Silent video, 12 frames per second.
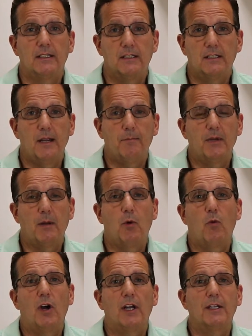Tip number
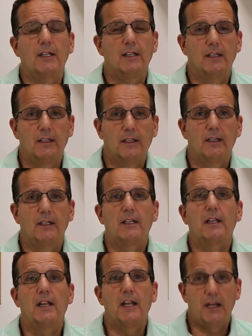1,
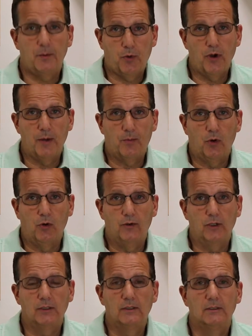get a
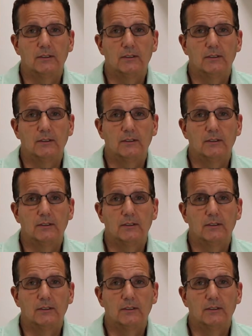pre-approval.